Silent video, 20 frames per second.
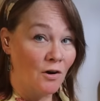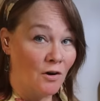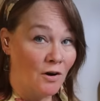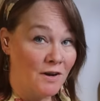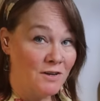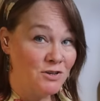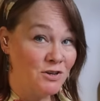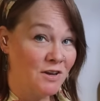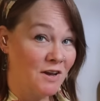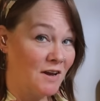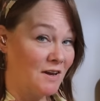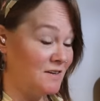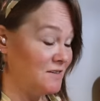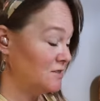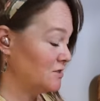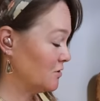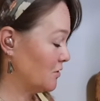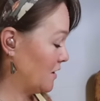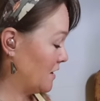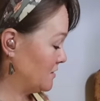All right, you
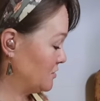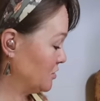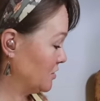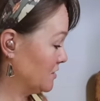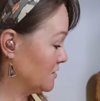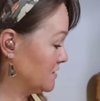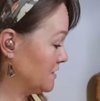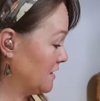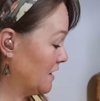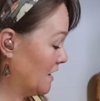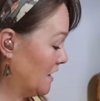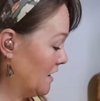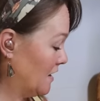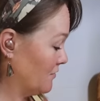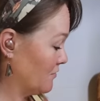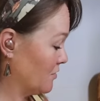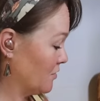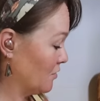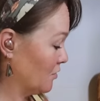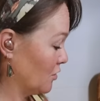guys, so as you can see, I
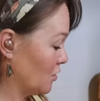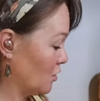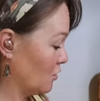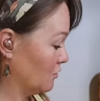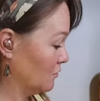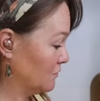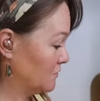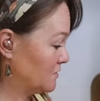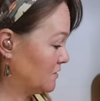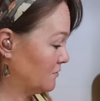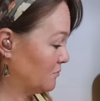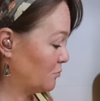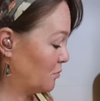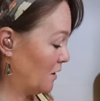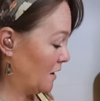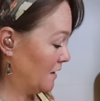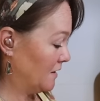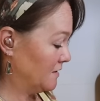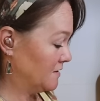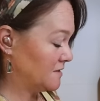have the loaves of
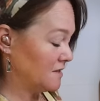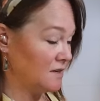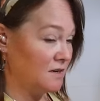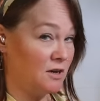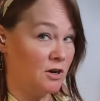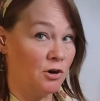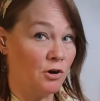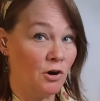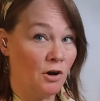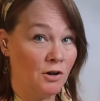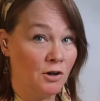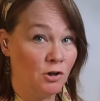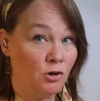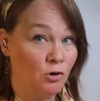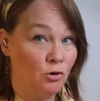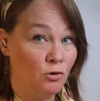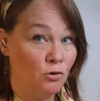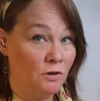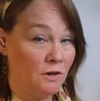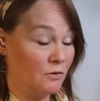bread sitting here on a
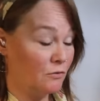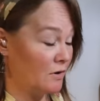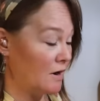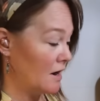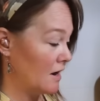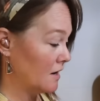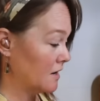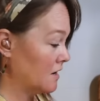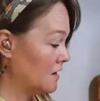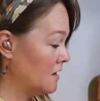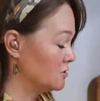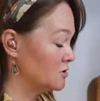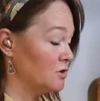cooling rack.